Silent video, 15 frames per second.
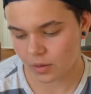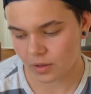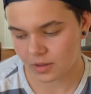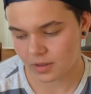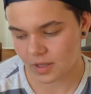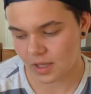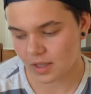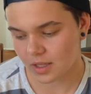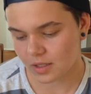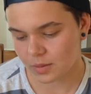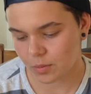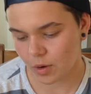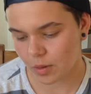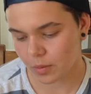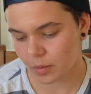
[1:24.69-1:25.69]
the thing that's
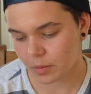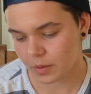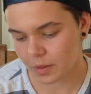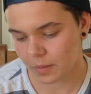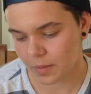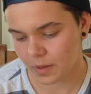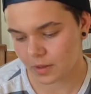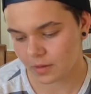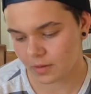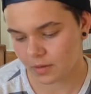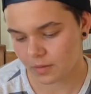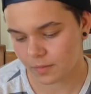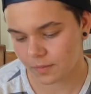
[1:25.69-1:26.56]
probably been